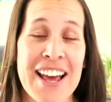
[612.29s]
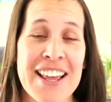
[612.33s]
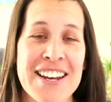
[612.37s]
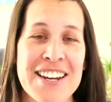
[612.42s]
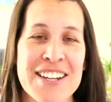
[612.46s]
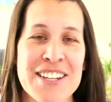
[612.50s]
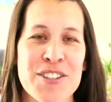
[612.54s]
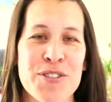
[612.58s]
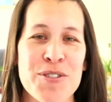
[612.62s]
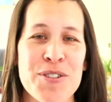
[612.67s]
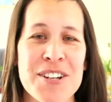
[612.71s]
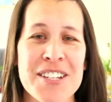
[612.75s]
And
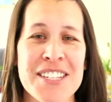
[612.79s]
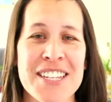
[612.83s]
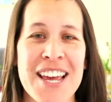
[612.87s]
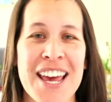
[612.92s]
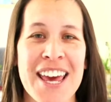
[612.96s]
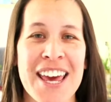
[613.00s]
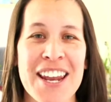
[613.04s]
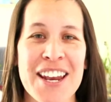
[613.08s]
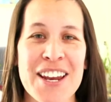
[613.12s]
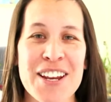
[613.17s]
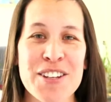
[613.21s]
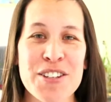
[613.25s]
as soon as I
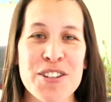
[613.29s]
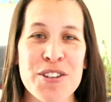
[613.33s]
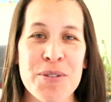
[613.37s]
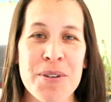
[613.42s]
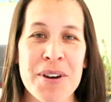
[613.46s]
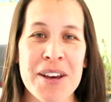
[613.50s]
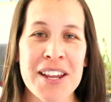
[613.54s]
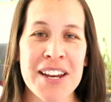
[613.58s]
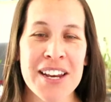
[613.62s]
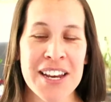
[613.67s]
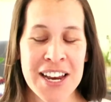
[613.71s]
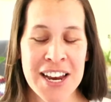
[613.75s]
get into
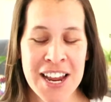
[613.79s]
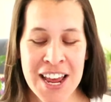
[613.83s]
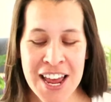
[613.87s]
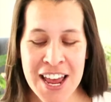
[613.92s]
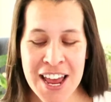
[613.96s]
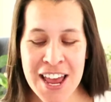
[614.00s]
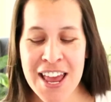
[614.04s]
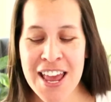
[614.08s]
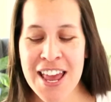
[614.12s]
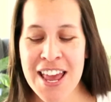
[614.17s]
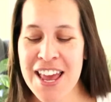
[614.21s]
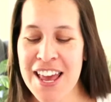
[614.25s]
it,
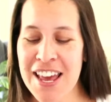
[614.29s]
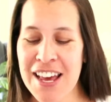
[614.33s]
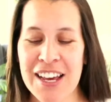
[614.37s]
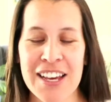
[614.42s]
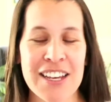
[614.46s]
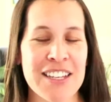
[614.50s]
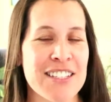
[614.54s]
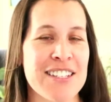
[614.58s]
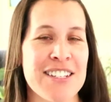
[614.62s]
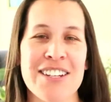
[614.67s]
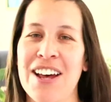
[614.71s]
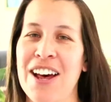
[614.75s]

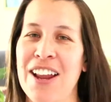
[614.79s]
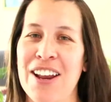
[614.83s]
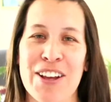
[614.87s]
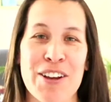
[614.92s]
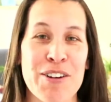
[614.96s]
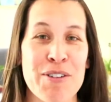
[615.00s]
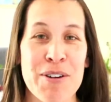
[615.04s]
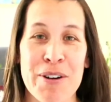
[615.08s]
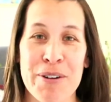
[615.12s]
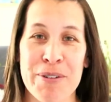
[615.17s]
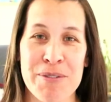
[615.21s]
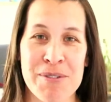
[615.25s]
it's not a
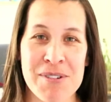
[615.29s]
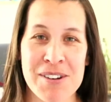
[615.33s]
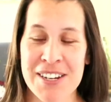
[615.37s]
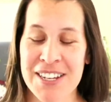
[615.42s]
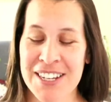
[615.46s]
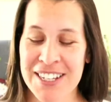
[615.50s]
quick one.